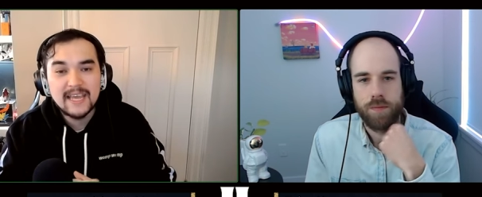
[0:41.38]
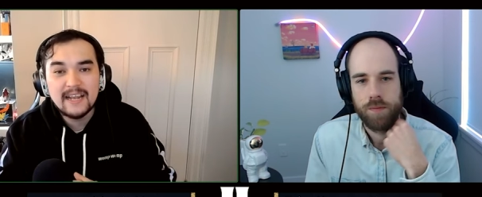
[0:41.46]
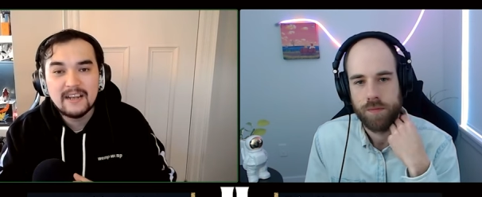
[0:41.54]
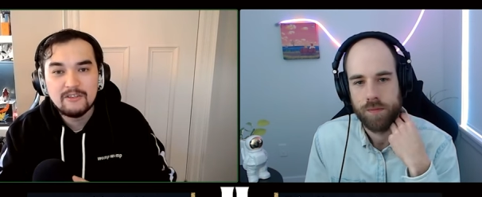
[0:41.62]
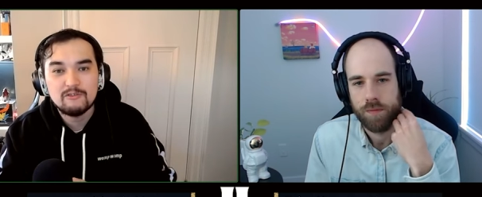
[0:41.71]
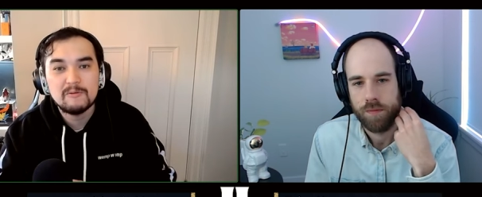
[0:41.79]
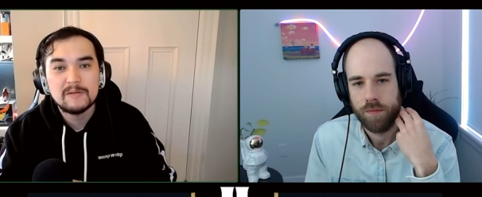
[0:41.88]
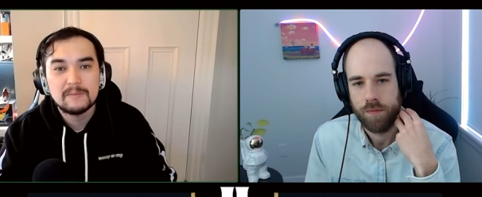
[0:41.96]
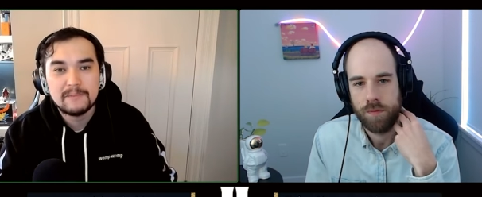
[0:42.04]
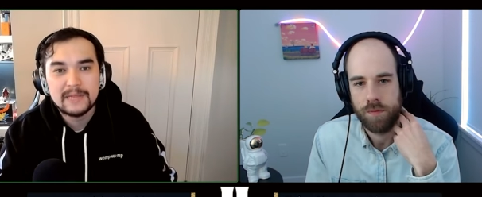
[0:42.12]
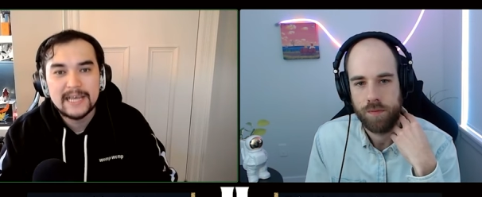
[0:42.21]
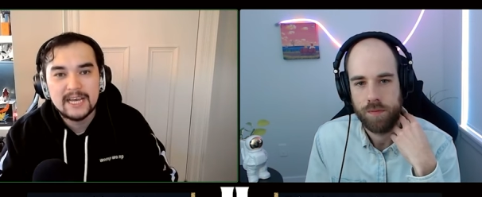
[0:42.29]
Speaker 1: getting through
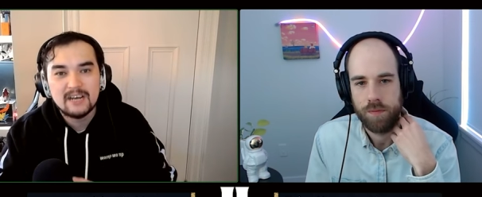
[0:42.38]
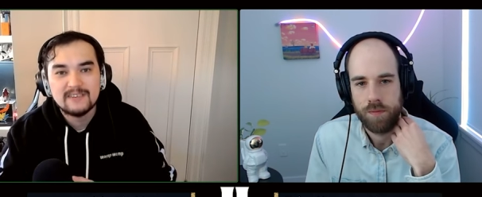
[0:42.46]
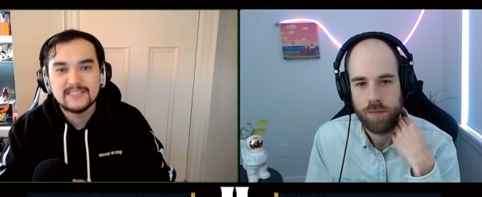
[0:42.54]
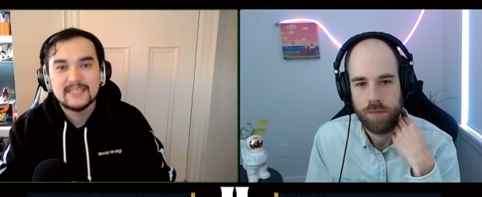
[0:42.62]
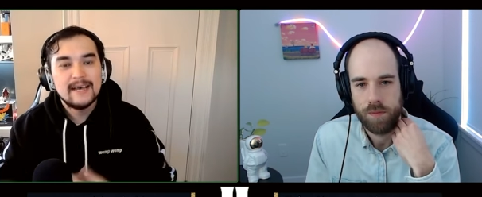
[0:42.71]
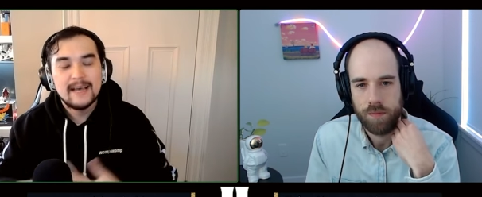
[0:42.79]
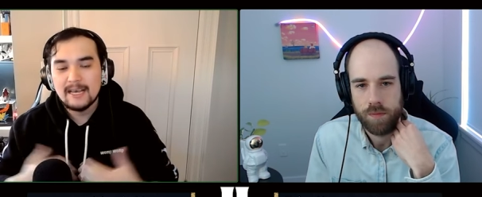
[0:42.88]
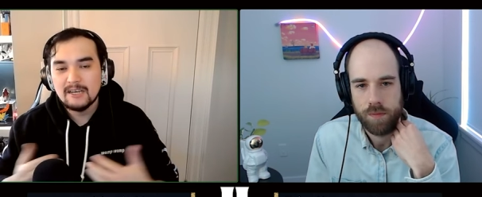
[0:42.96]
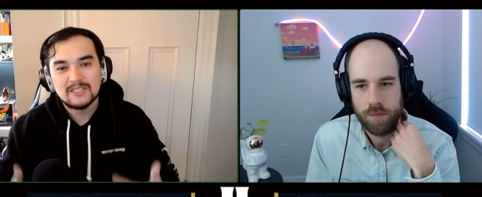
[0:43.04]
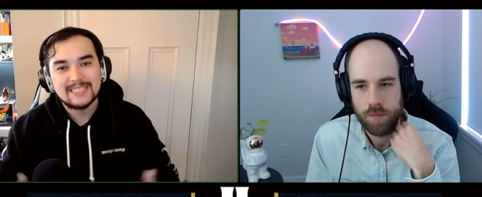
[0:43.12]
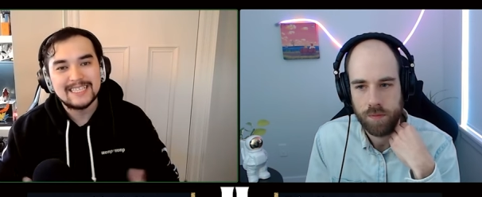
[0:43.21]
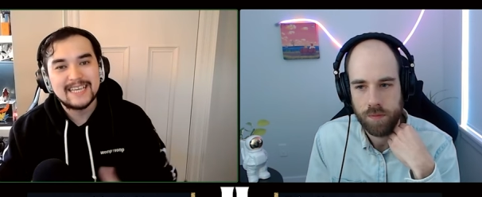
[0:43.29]
into playoffs,
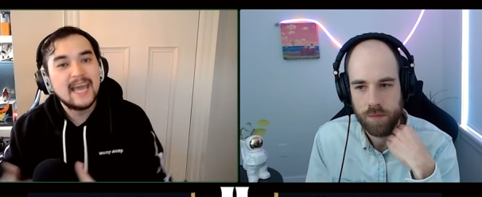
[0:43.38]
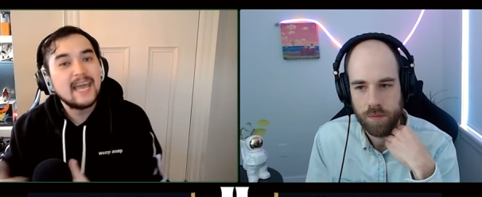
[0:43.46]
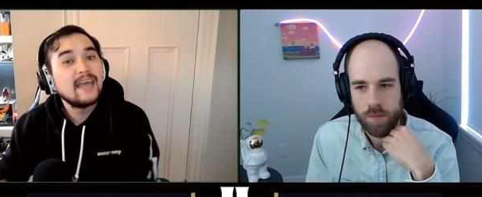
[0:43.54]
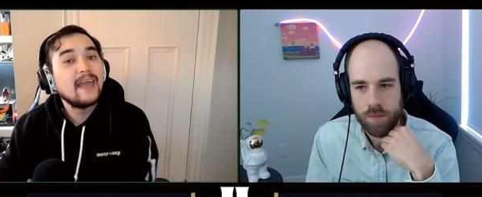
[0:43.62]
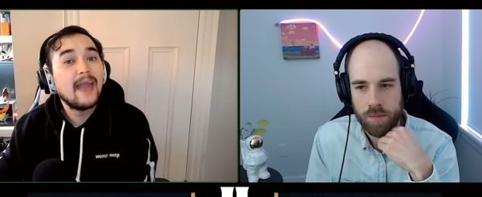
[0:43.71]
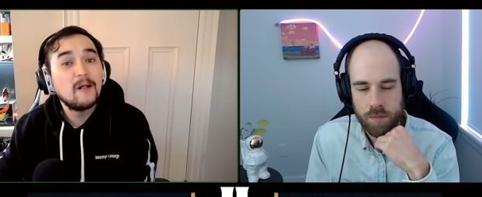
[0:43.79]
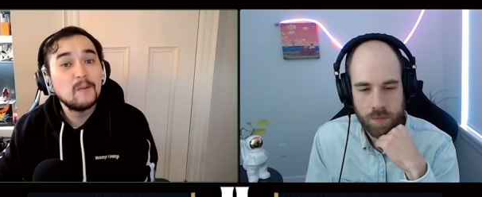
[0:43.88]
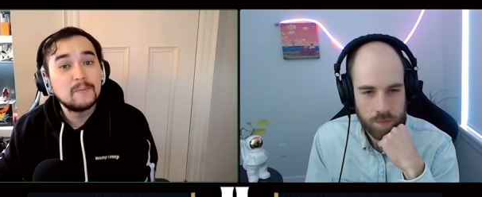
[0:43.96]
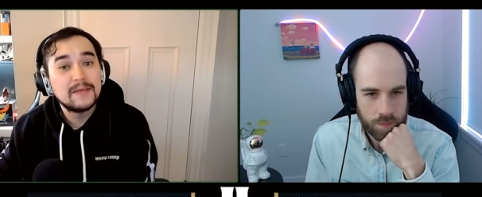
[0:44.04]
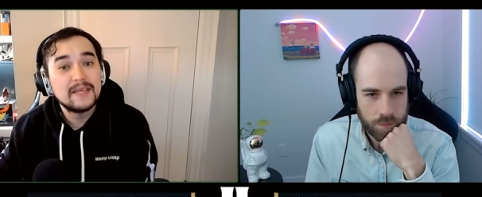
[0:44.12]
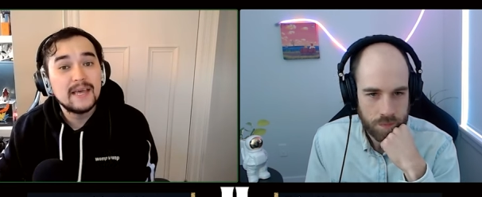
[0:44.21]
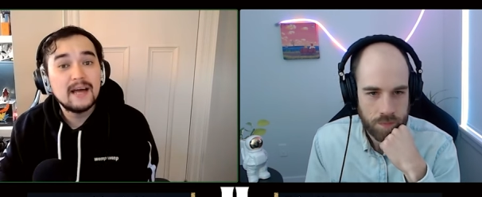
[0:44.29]
LCK,
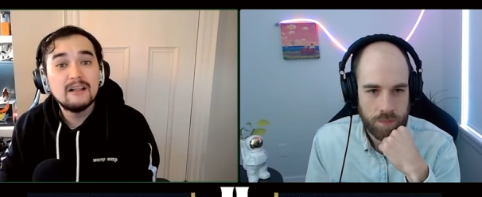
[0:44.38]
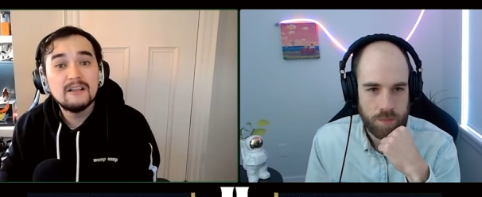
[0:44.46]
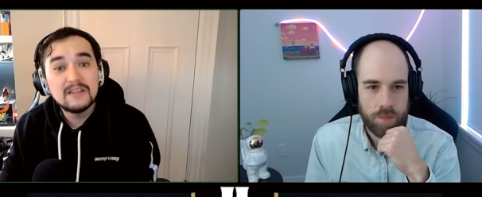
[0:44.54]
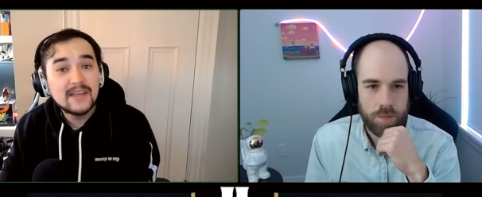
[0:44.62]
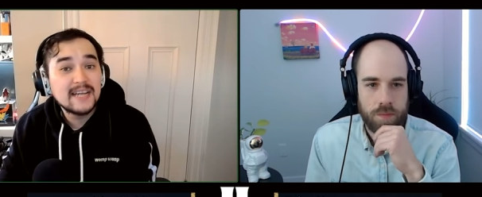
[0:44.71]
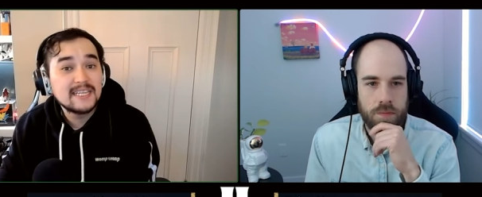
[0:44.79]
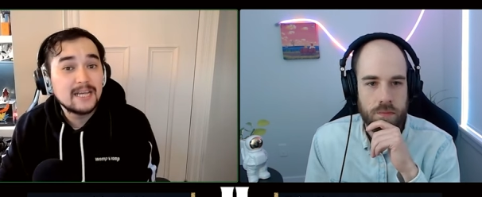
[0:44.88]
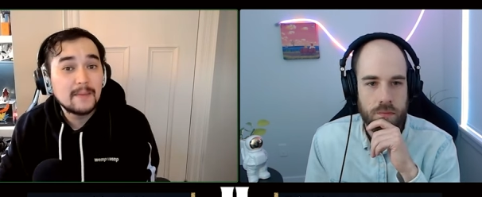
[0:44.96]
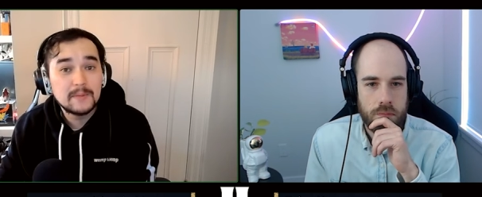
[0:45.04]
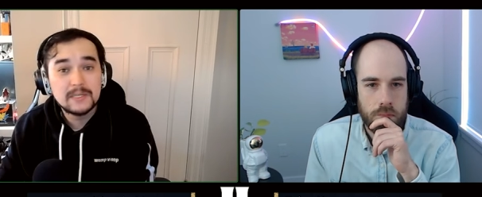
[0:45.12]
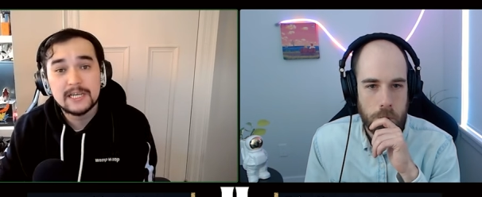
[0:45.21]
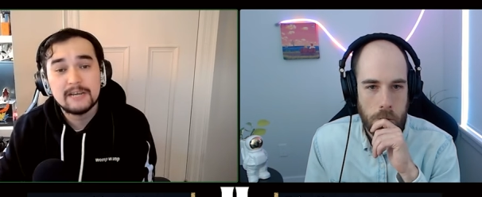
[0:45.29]
LPL, in that
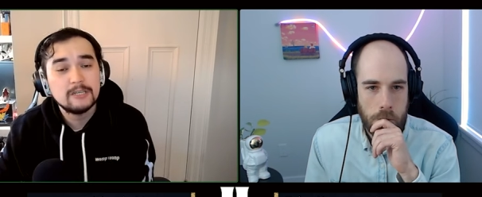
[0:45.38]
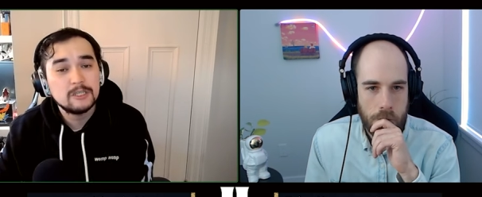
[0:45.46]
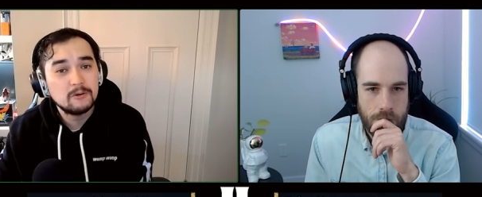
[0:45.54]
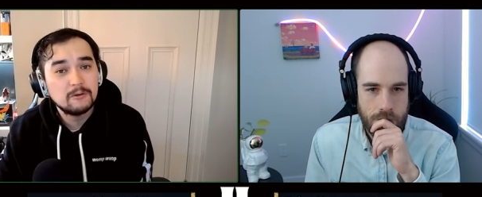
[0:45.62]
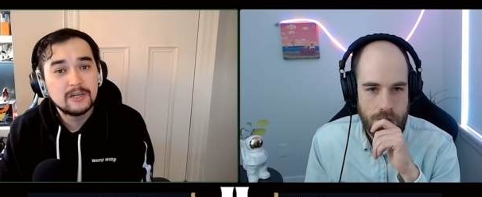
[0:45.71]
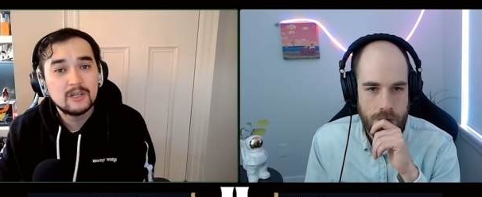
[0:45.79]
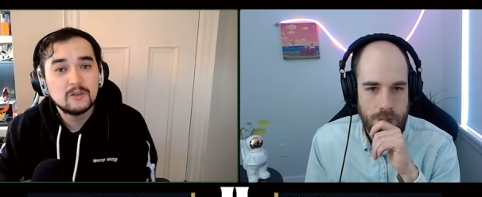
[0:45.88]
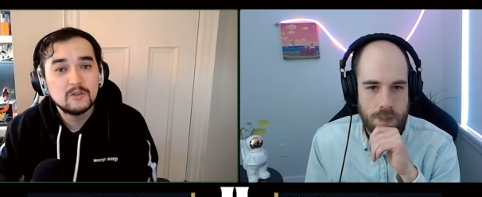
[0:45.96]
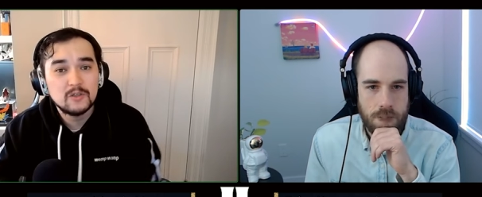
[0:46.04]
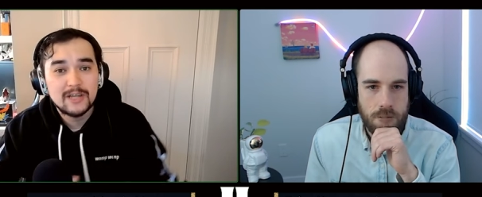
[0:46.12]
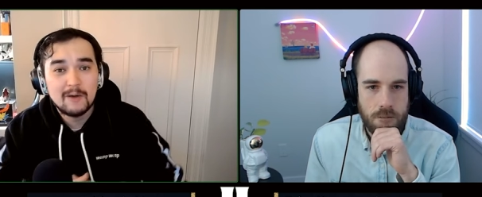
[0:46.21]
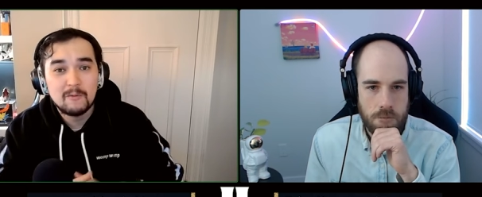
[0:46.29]
type of territory,
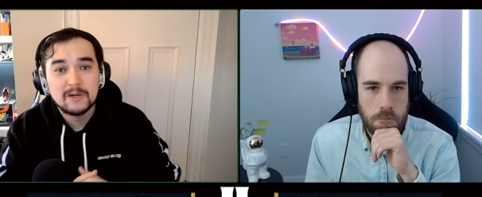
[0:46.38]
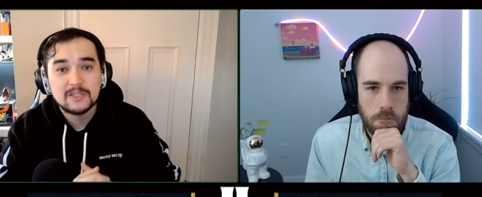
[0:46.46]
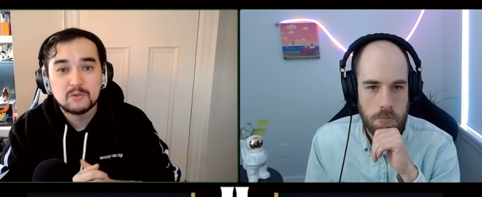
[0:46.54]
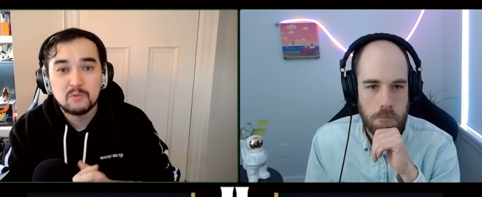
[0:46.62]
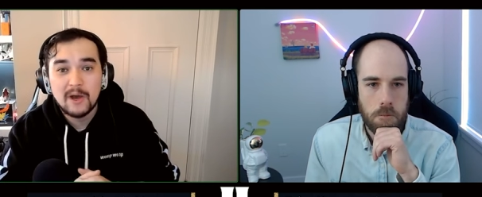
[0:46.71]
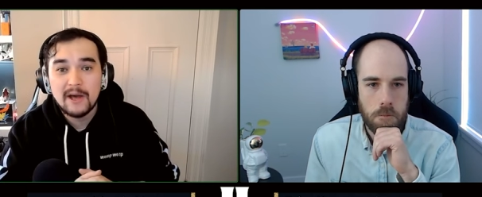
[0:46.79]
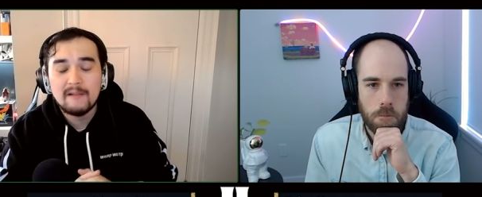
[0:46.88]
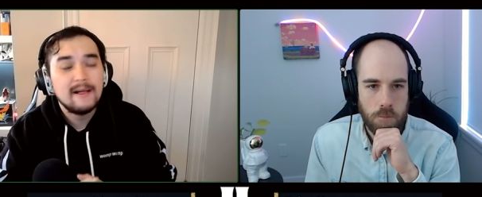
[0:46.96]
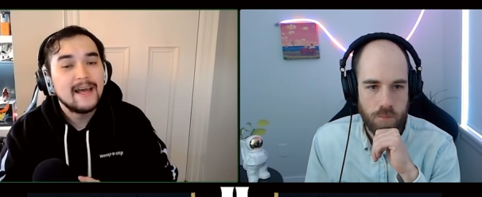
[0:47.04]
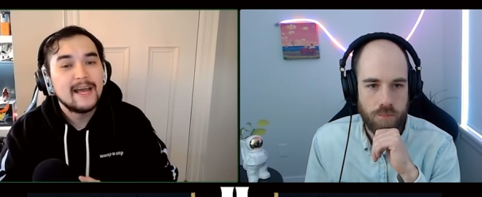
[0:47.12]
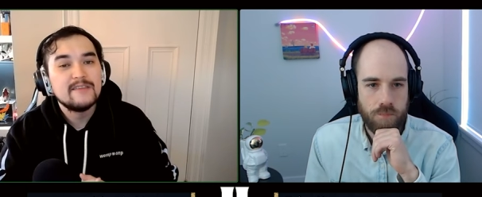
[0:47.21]
close to that one as well.